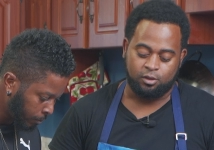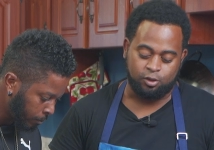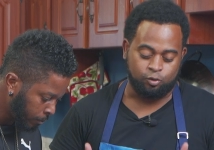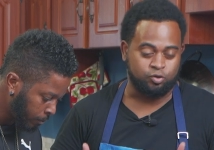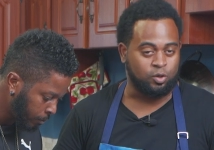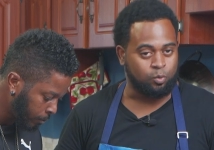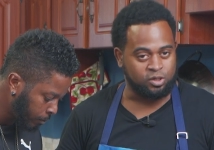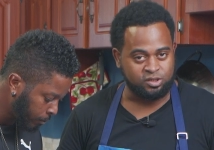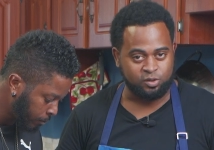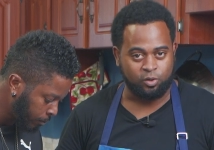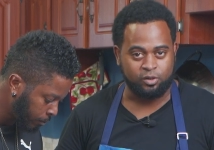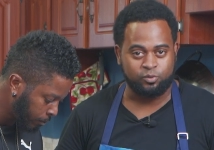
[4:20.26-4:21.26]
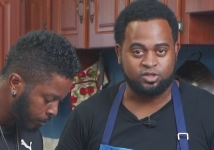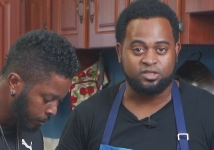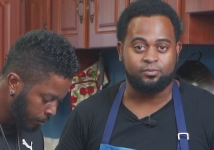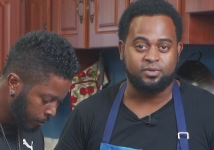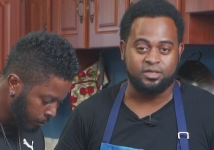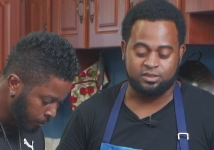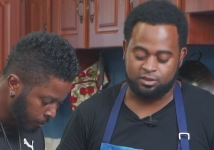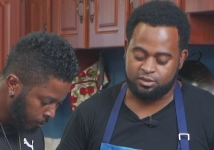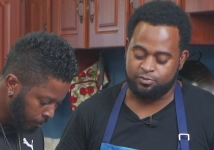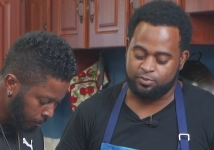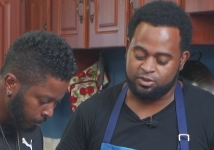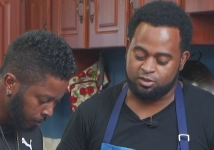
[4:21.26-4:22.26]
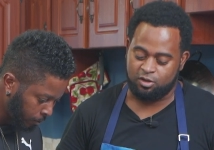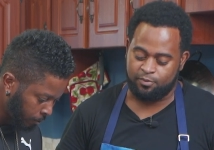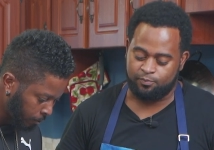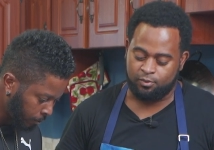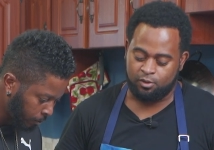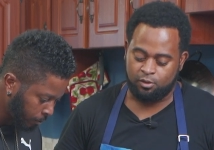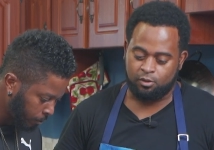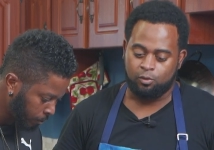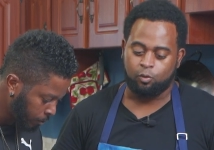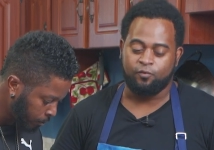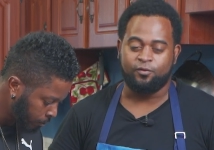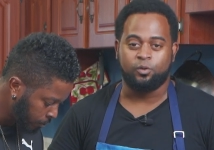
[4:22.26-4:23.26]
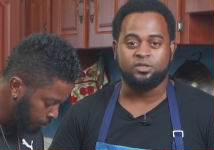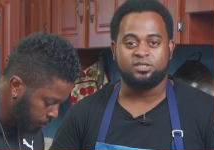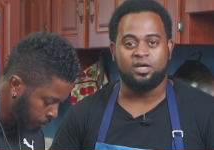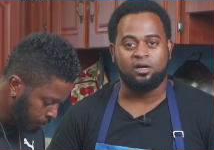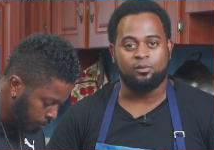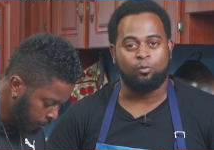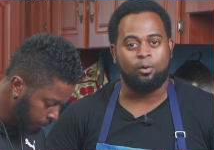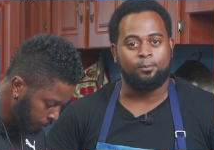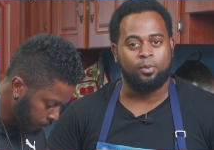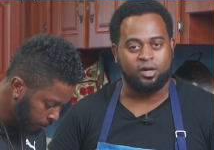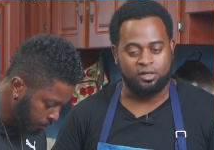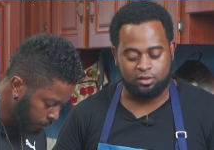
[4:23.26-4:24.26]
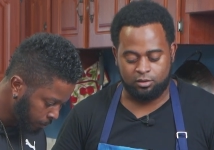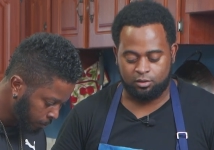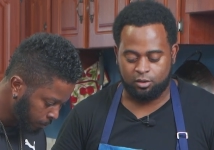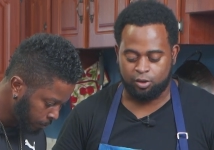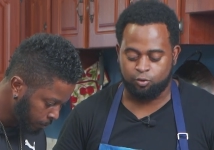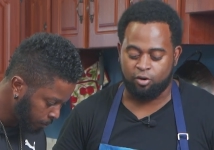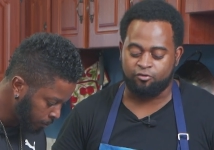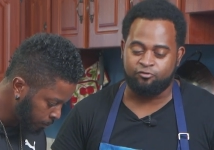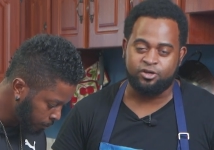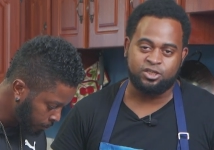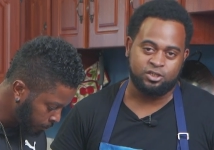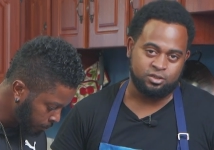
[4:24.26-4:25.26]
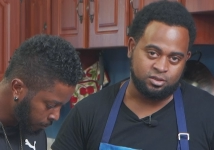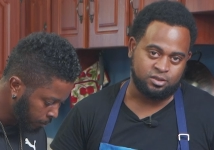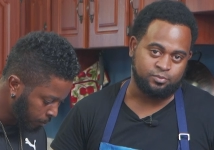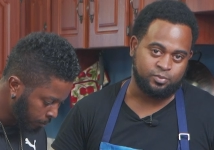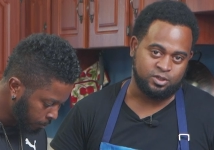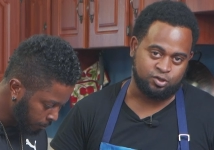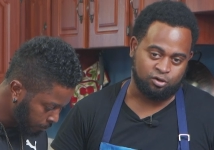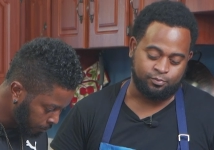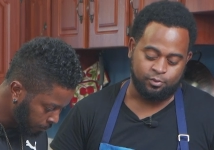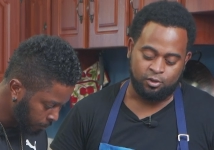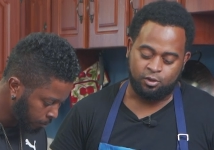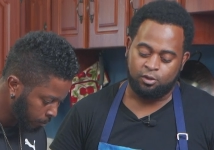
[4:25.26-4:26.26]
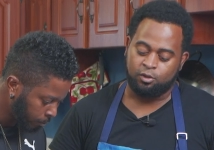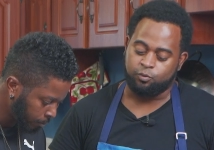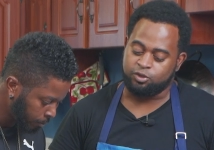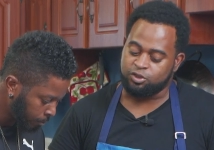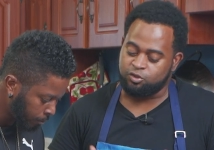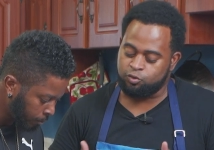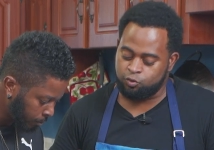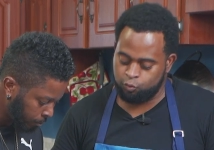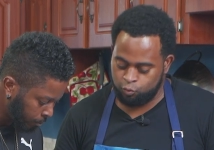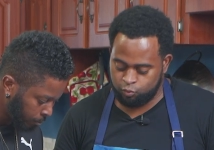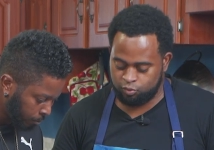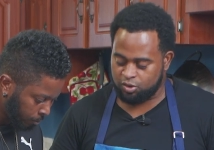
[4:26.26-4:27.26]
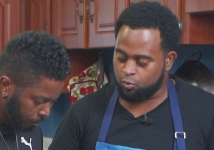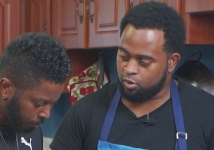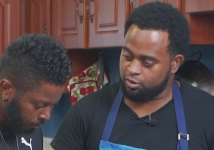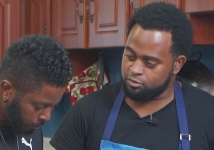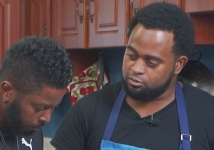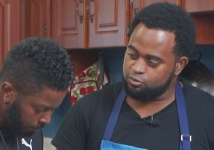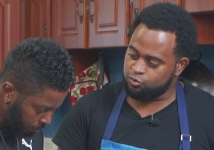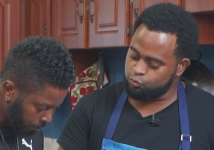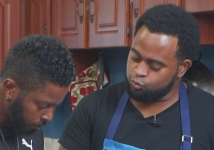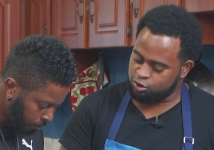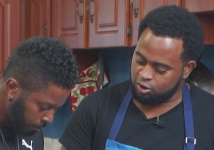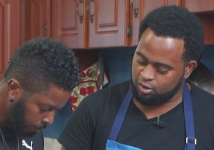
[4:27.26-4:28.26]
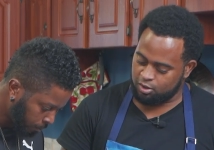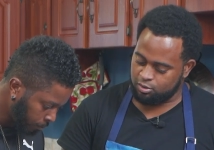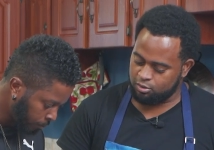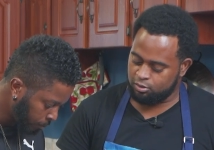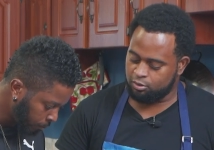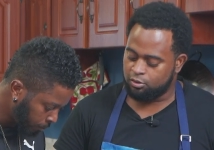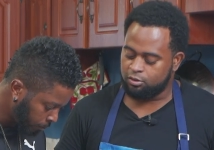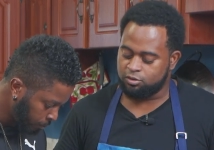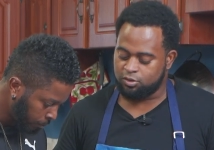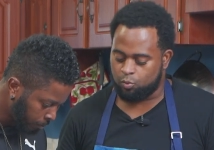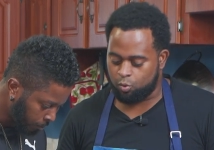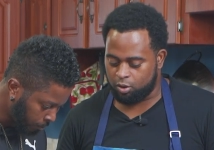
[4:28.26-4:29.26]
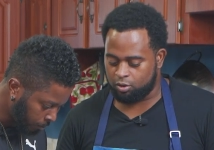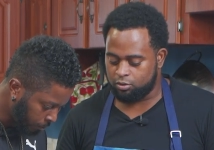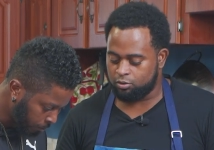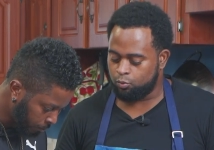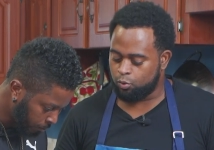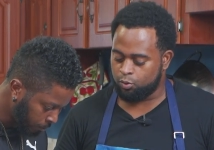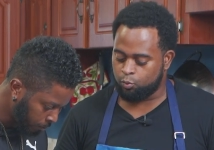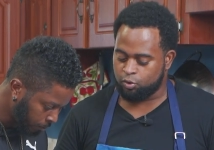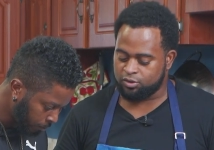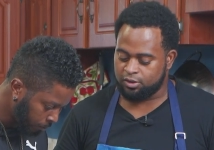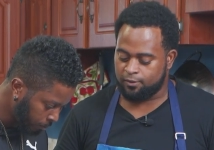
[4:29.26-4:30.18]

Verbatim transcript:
Speaker 1: You can use a one-to-one, which is a basic simple syrup. Or if you want it a little more body, you can do a rich simple syrup, which is two-to-one. Two sugar to one, one water.